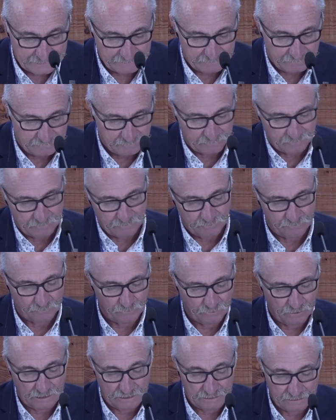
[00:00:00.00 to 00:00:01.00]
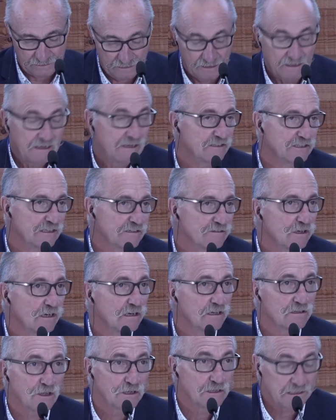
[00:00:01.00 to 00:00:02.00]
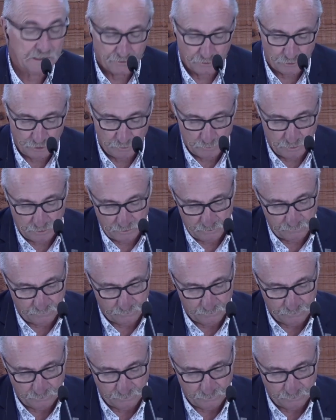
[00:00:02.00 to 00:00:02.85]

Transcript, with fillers: to help them towards digital,